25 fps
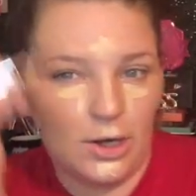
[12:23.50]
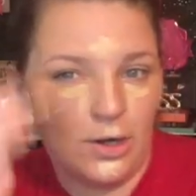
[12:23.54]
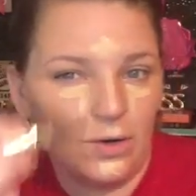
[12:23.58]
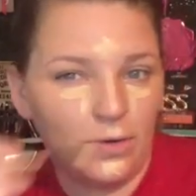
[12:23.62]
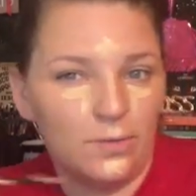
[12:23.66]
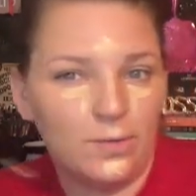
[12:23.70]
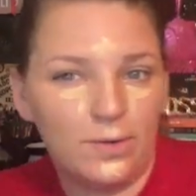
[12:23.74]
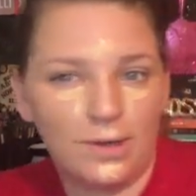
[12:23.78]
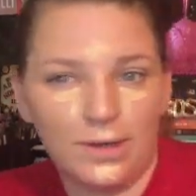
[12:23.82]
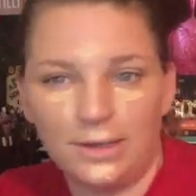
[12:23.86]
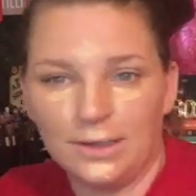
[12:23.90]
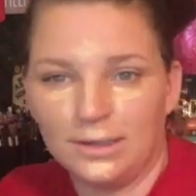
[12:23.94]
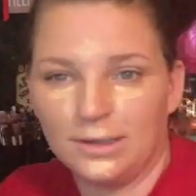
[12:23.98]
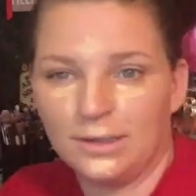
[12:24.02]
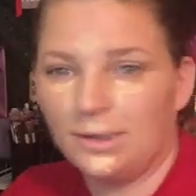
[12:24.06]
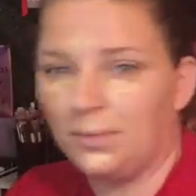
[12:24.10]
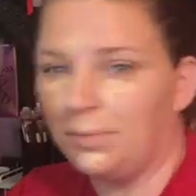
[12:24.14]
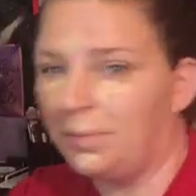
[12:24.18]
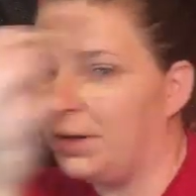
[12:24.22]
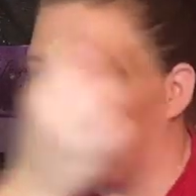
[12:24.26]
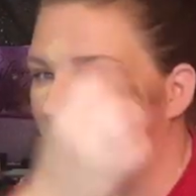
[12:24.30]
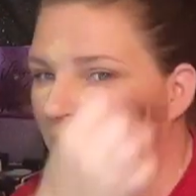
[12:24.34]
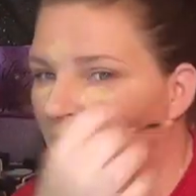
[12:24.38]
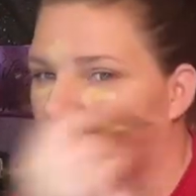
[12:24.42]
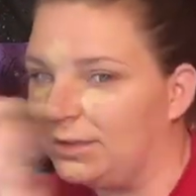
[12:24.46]
ways
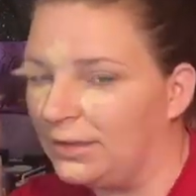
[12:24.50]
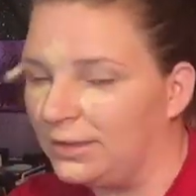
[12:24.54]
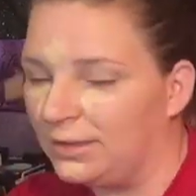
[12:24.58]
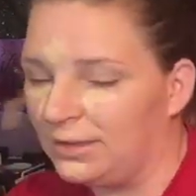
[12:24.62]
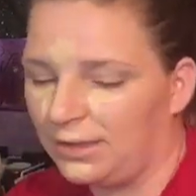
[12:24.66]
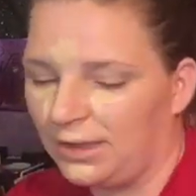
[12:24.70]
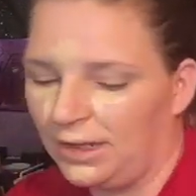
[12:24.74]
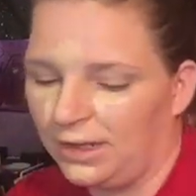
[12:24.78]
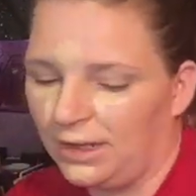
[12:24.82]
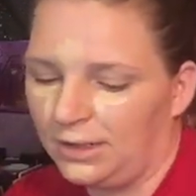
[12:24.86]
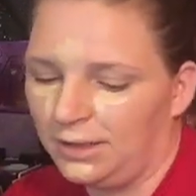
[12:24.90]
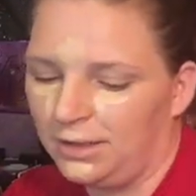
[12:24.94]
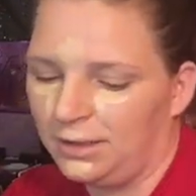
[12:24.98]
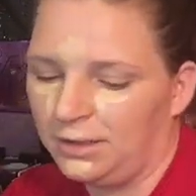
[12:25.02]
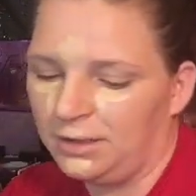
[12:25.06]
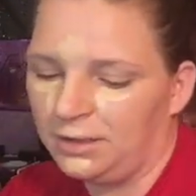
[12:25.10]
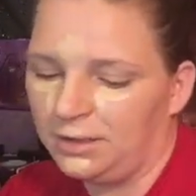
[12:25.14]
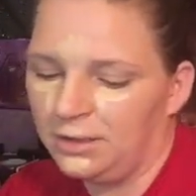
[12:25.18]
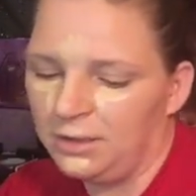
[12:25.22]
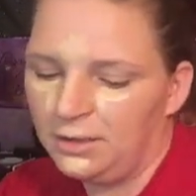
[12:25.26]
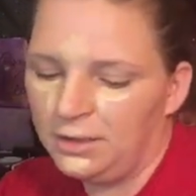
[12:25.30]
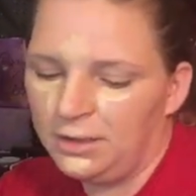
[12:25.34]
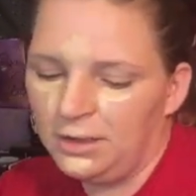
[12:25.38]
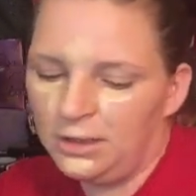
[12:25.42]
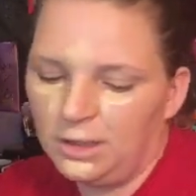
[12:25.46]
compared to this side.
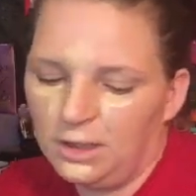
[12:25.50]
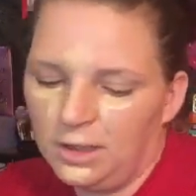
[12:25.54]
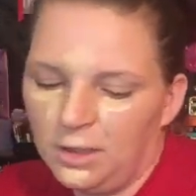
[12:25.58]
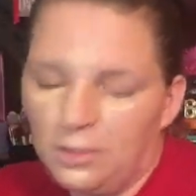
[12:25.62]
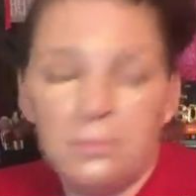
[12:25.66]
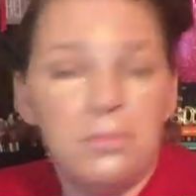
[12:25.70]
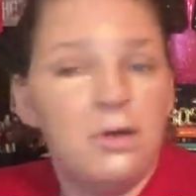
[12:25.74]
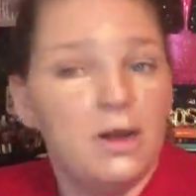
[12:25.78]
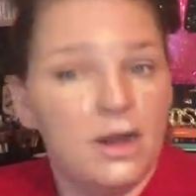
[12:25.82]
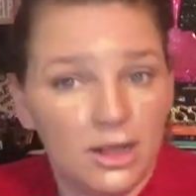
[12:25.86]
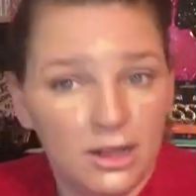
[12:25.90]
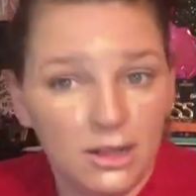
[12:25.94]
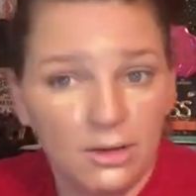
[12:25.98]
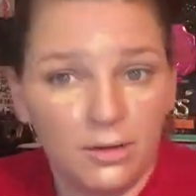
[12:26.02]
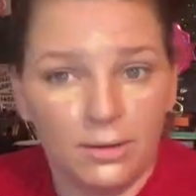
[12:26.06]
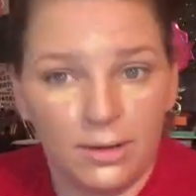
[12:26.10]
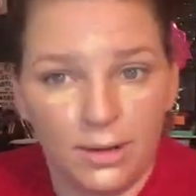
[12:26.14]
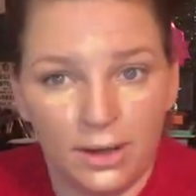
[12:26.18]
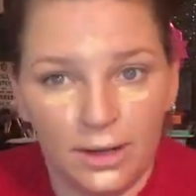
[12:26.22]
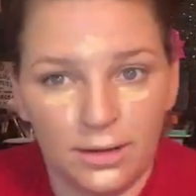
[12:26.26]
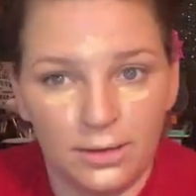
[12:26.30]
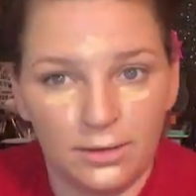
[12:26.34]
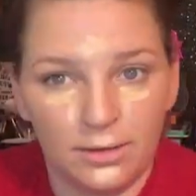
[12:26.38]
But it's okay.